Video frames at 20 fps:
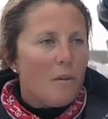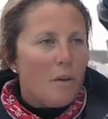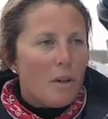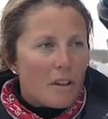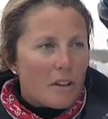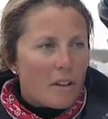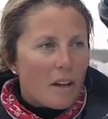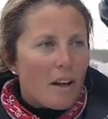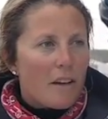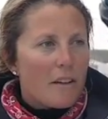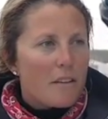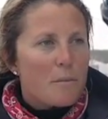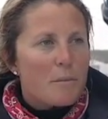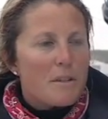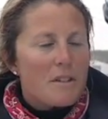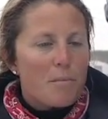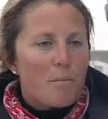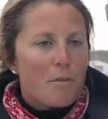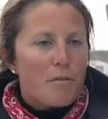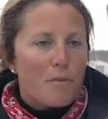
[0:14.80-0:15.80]
well,
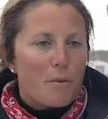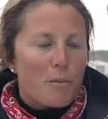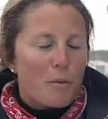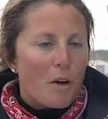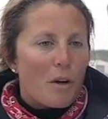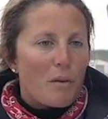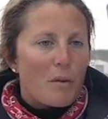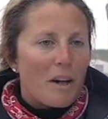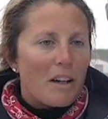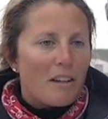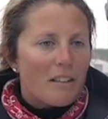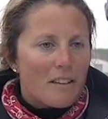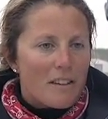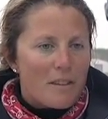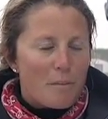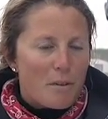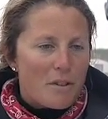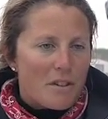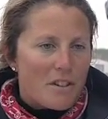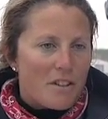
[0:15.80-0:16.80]
Artemis performed quite well,
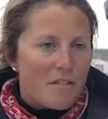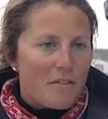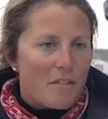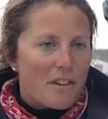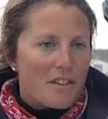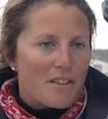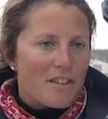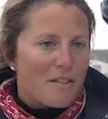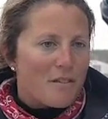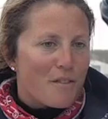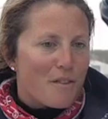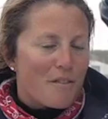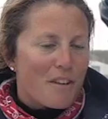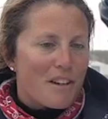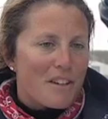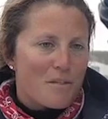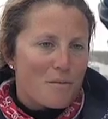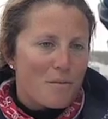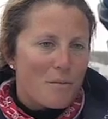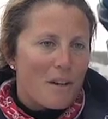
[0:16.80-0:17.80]
especially in the first half of the
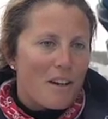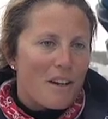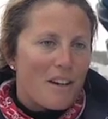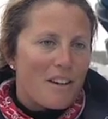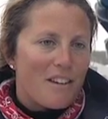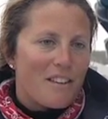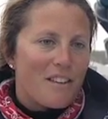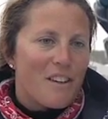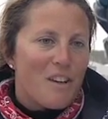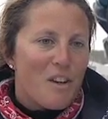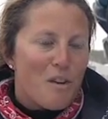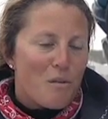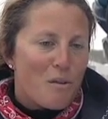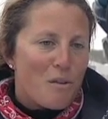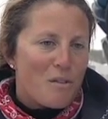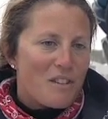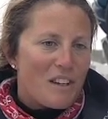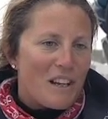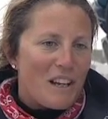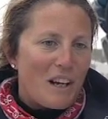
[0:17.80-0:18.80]
race where
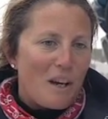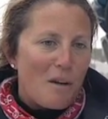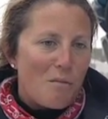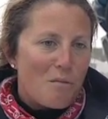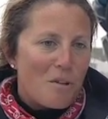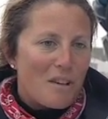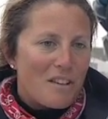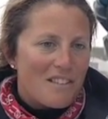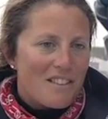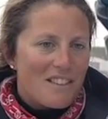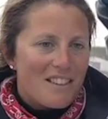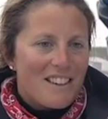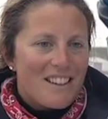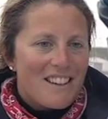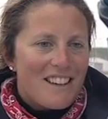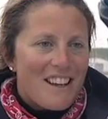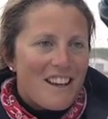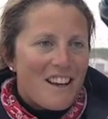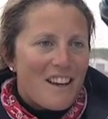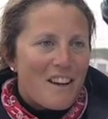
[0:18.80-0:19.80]
we were sailing upwind.
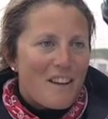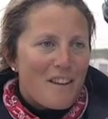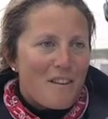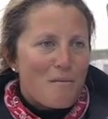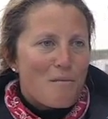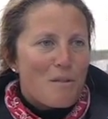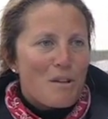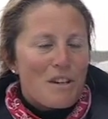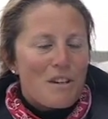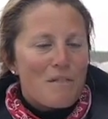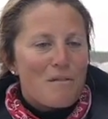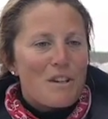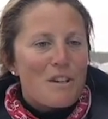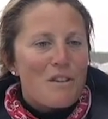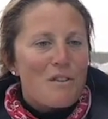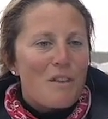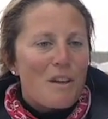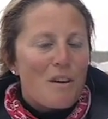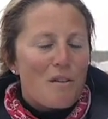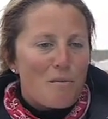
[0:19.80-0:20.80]
Um, we, we
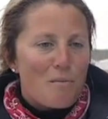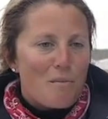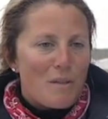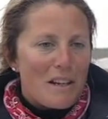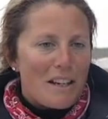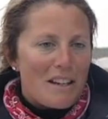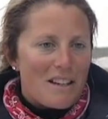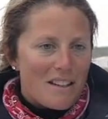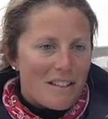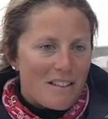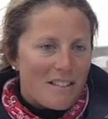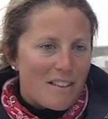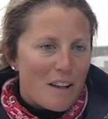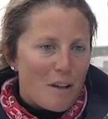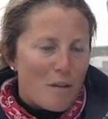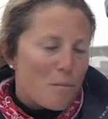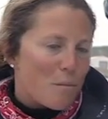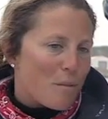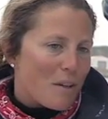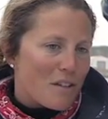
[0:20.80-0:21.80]
knew that would be
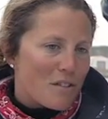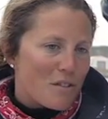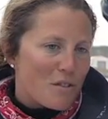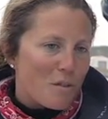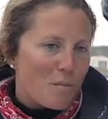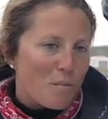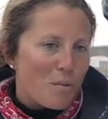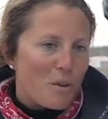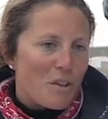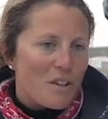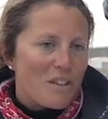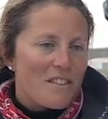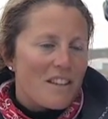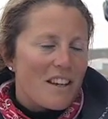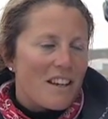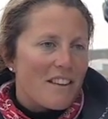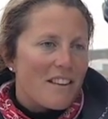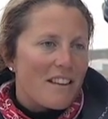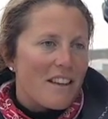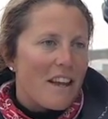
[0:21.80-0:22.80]
that would be our strong point.
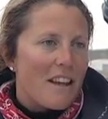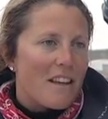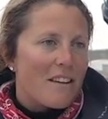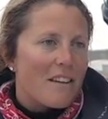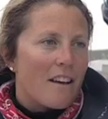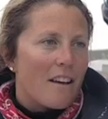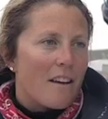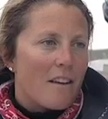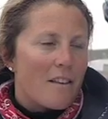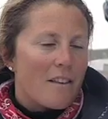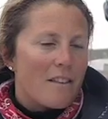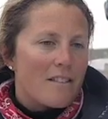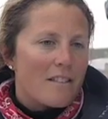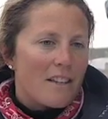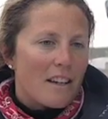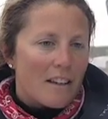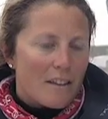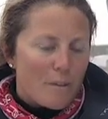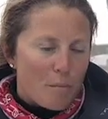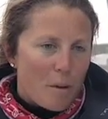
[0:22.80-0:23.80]
And then uh, the
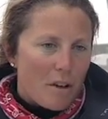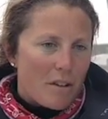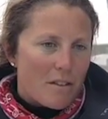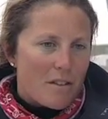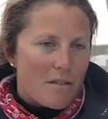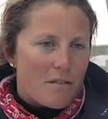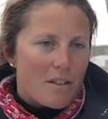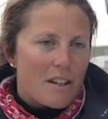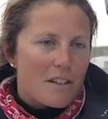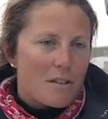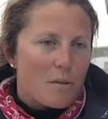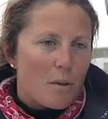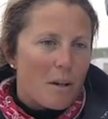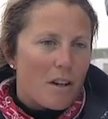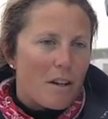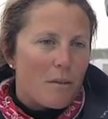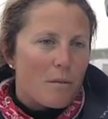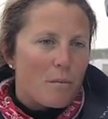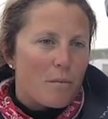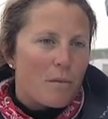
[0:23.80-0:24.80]
second part of the race
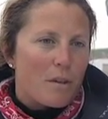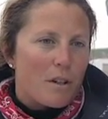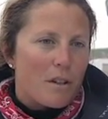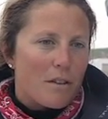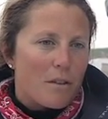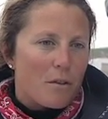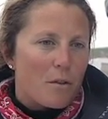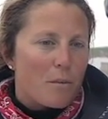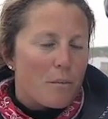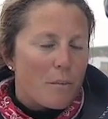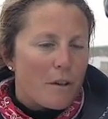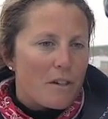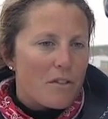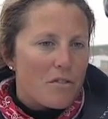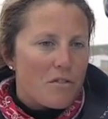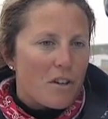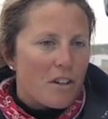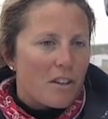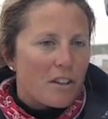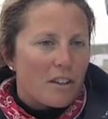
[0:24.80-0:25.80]
where we thought we might
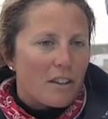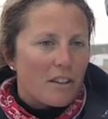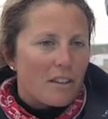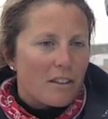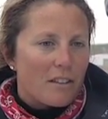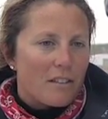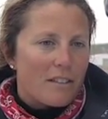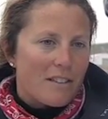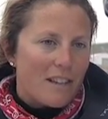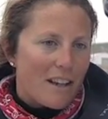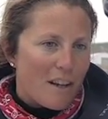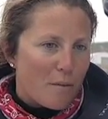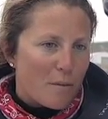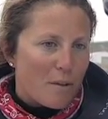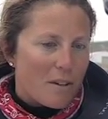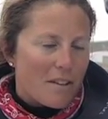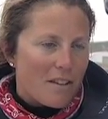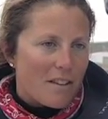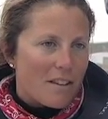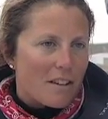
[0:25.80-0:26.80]
struggle
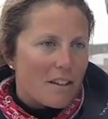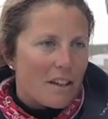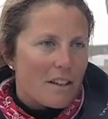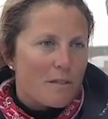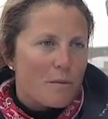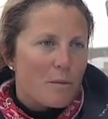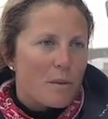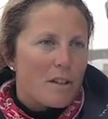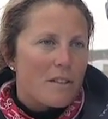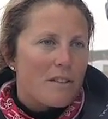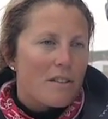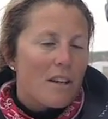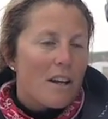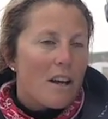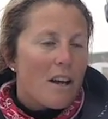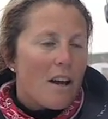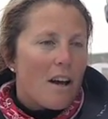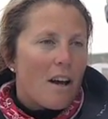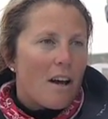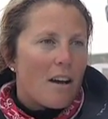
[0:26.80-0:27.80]
downwind in the light winds,
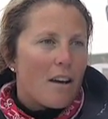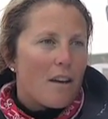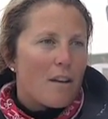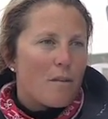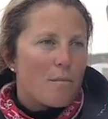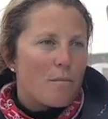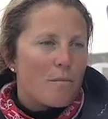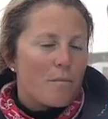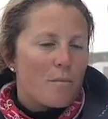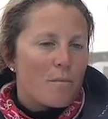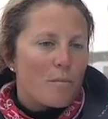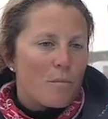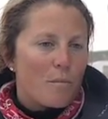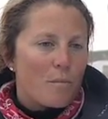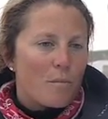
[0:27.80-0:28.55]
um,